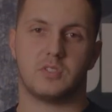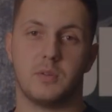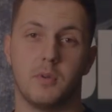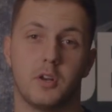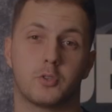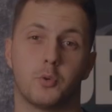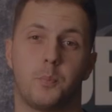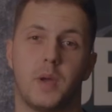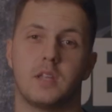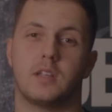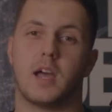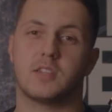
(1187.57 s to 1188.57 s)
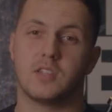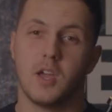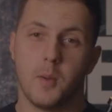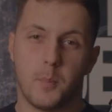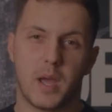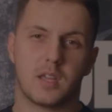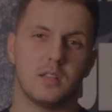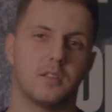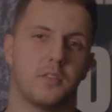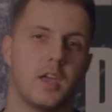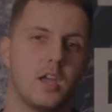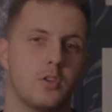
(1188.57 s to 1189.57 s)
Similar to paid ads, back in
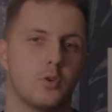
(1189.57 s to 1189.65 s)
the day,